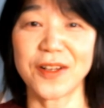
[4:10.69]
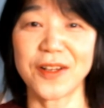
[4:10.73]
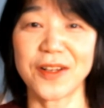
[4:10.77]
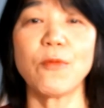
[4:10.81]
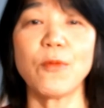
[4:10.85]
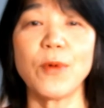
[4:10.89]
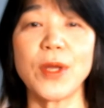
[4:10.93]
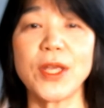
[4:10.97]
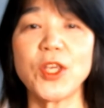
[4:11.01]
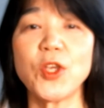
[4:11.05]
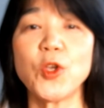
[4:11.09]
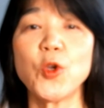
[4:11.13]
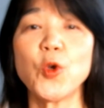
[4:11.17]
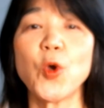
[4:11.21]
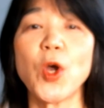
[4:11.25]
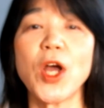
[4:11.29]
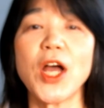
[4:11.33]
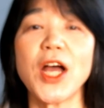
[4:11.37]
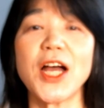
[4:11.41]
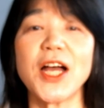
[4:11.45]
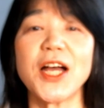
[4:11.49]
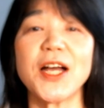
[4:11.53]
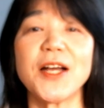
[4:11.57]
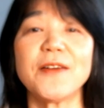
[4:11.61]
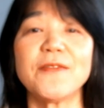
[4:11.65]
When you
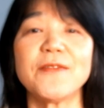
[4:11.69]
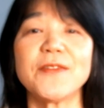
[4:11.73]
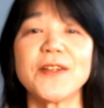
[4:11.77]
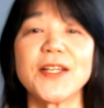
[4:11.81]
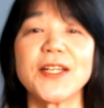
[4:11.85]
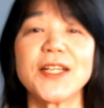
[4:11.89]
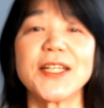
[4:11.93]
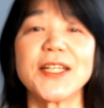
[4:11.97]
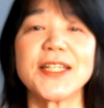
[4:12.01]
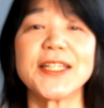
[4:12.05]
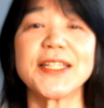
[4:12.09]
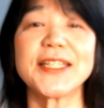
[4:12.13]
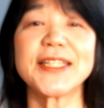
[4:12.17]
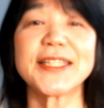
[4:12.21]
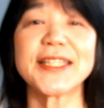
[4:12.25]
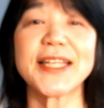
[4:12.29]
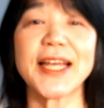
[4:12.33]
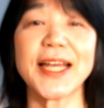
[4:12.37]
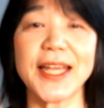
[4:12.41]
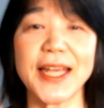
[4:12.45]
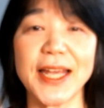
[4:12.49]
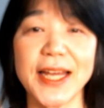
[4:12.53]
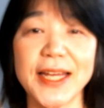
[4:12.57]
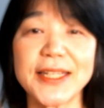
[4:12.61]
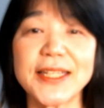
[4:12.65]
have
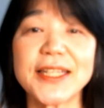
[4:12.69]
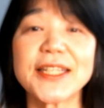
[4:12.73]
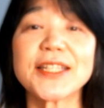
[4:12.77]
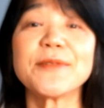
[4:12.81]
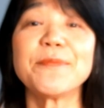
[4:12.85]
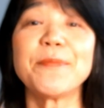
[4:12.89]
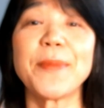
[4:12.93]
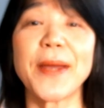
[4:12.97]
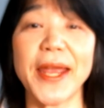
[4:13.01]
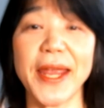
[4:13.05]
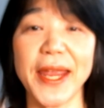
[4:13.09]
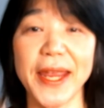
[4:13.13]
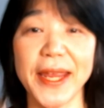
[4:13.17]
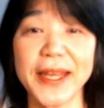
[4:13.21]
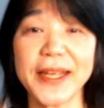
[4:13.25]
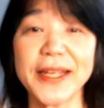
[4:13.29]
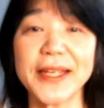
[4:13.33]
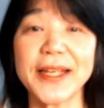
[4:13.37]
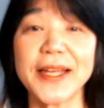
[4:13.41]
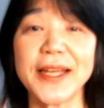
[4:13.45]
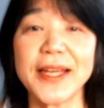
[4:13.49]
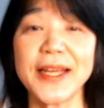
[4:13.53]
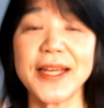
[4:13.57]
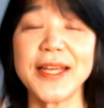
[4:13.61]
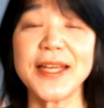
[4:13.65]
sciatic
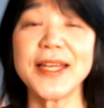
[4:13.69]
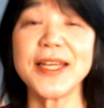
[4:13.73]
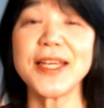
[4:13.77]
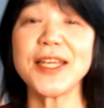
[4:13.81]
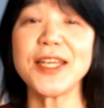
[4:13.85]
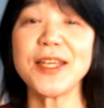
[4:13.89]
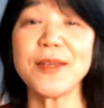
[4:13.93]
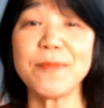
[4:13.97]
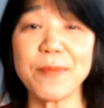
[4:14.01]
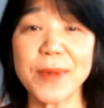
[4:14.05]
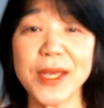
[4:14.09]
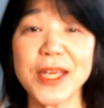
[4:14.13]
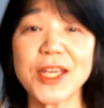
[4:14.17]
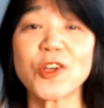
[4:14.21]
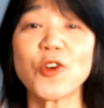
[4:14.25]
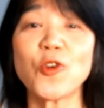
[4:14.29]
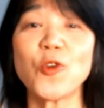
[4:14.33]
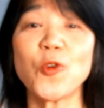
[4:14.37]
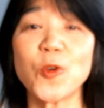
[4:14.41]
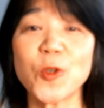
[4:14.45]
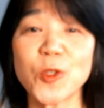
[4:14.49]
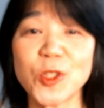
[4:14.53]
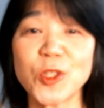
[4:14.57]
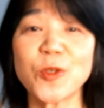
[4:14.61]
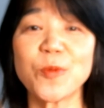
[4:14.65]
pain, it may be
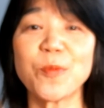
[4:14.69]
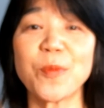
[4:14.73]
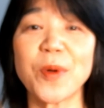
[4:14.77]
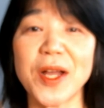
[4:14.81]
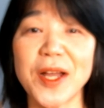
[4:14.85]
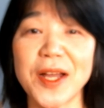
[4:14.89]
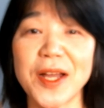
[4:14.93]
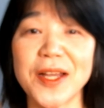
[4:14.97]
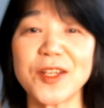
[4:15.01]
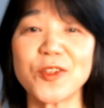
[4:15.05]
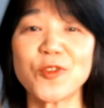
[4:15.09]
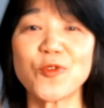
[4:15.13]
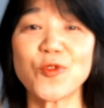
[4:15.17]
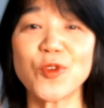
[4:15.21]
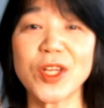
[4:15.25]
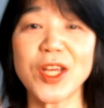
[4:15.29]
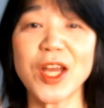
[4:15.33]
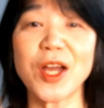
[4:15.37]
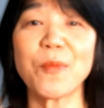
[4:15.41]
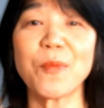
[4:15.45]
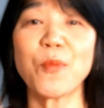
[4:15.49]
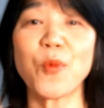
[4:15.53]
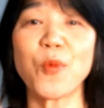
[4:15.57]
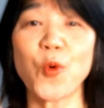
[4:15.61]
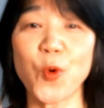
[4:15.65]
caused by
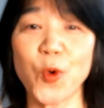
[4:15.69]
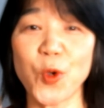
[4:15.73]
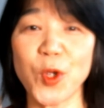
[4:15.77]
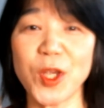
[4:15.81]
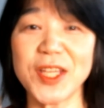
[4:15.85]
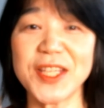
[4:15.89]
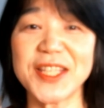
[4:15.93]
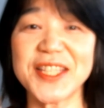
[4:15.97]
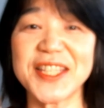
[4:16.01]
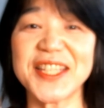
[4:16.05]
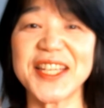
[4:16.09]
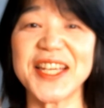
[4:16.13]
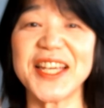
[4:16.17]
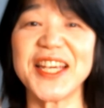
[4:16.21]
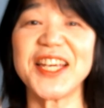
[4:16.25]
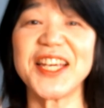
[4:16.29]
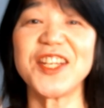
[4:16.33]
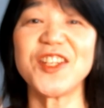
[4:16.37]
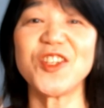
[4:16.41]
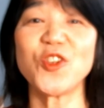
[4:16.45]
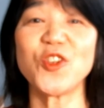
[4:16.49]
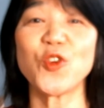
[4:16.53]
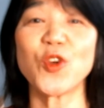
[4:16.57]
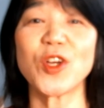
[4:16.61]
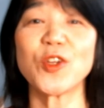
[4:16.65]
trigger points
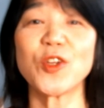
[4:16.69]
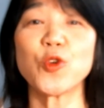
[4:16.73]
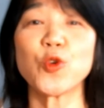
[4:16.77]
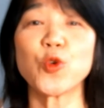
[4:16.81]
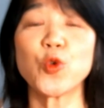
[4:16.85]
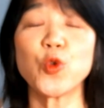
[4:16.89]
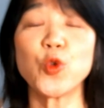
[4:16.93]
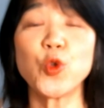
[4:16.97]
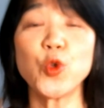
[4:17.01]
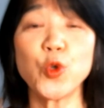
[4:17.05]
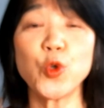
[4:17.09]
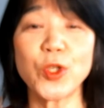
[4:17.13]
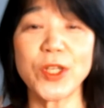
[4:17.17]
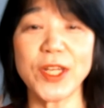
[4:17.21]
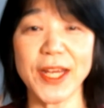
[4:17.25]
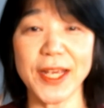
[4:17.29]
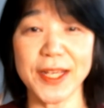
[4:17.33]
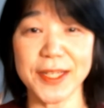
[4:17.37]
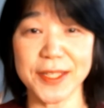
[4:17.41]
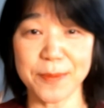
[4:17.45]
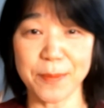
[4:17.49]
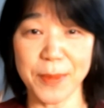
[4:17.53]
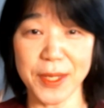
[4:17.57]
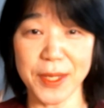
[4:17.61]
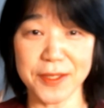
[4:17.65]
in your
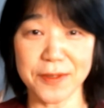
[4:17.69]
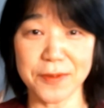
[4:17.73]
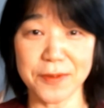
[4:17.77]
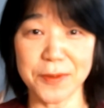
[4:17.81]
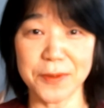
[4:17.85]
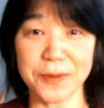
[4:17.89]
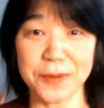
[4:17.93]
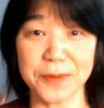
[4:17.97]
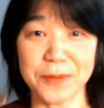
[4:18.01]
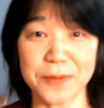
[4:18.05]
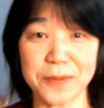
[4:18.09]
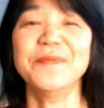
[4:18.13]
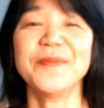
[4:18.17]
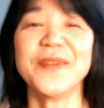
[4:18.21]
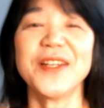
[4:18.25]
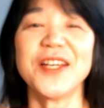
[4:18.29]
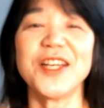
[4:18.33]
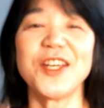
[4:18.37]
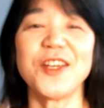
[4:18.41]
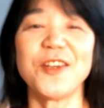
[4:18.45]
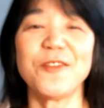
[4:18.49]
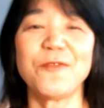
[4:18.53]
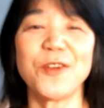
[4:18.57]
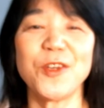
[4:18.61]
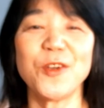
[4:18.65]
gluteus muscle.
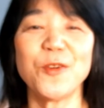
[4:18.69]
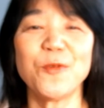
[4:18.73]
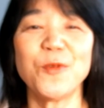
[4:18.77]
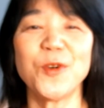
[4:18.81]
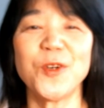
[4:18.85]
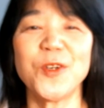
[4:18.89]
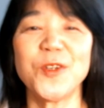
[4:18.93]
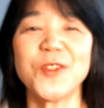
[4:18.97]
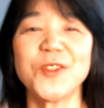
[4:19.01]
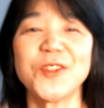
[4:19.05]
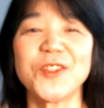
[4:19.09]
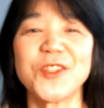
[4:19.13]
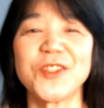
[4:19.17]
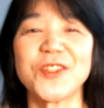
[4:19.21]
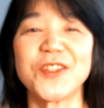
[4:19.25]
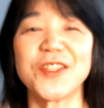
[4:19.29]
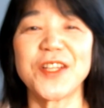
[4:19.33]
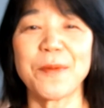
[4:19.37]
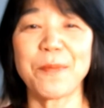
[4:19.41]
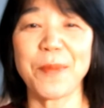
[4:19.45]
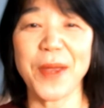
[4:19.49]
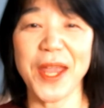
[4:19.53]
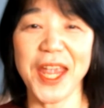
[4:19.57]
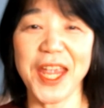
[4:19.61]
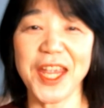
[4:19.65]
If you want the
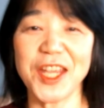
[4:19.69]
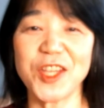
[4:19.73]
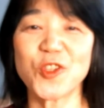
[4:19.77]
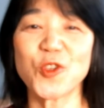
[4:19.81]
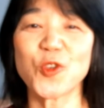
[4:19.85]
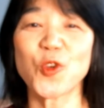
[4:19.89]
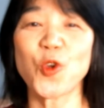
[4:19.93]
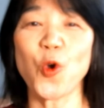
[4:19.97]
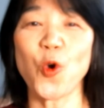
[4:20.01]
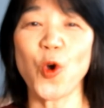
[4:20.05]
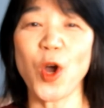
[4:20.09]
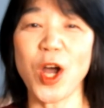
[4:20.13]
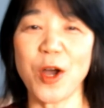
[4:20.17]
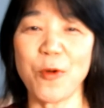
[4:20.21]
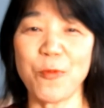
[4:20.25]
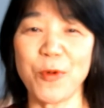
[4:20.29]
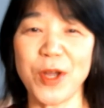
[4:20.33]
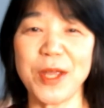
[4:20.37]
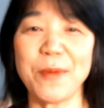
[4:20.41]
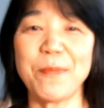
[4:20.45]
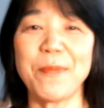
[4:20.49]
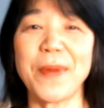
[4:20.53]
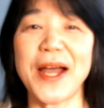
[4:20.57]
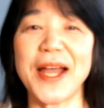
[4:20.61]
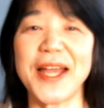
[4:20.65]
pain to go
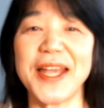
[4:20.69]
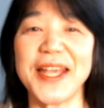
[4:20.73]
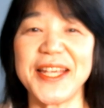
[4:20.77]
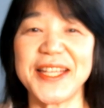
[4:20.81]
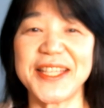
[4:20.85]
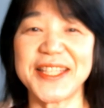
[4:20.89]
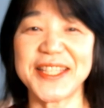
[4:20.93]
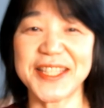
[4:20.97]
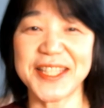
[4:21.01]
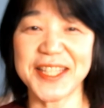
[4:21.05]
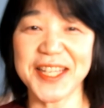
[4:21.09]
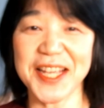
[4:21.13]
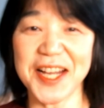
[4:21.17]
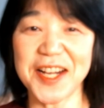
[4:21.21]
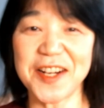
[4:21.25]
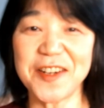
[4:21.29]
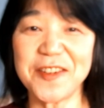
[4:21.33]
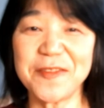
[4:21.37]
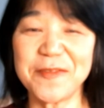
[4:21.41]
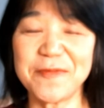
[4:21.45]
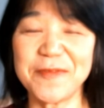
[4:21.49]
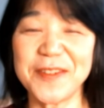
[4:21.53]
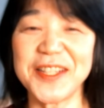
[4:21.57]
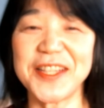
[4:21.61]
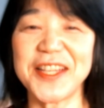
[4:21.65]
away by
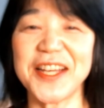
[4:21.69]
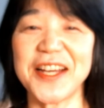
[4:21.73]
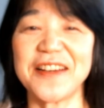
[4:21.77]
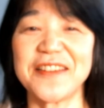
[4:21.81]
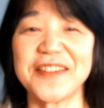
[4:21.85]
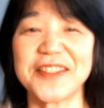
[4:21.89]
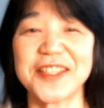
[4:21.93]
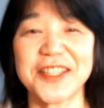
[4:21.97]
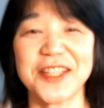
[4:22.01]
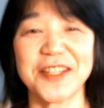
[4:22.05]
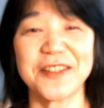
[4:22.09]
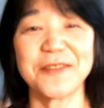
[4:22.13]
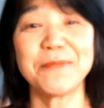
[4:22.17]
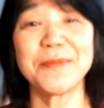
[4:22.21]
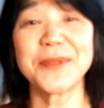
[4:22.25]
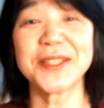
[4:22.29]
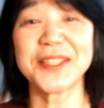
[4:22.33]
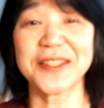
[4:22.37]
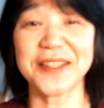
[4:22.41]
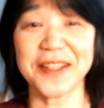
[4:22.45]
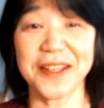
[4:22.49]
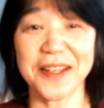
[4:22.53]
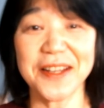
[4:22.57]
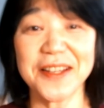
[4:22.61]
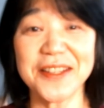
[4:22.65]
itself without
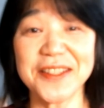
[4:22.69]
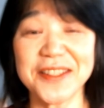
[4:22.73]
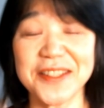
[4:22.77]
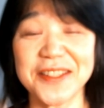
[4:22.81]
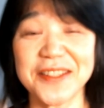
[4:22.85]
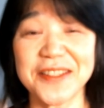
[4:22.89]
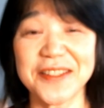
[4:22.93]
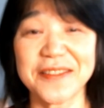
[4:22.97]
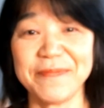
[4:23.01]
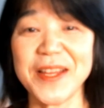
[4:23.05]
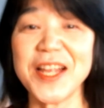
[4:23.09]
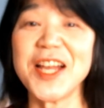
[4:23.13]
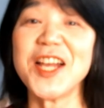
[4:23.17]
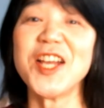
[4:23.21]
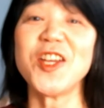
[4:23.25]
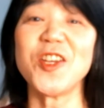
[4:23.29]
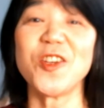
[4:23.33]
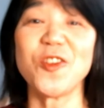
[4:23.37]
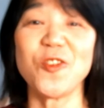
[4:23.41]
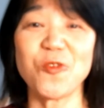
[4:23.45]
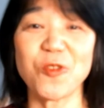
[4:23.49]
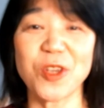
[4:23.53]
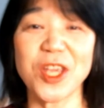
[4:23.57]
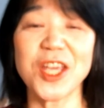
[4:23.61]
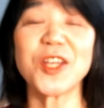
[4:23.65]
self-massage,
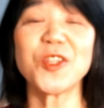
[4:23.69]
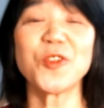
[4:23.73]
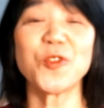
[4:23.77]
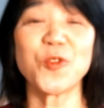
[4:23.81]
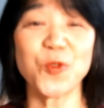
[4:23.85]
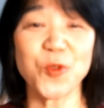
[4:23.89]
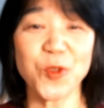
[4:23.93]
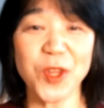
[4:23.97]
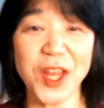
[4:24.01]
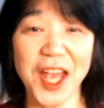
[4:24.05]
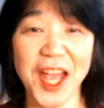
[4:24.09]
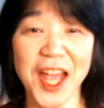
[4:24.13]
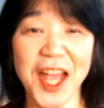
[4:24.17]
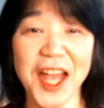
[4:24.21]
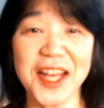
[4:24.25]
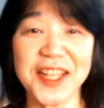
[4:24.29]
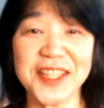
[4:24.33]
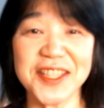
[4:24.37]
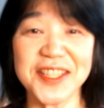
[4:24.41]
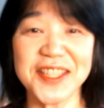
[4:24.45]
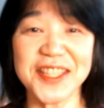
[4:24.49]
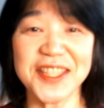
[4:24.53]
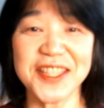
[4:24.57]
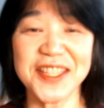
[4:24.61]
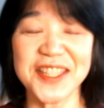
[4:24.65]
you can do
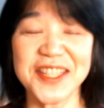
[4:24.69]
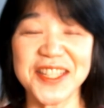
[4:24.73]
that.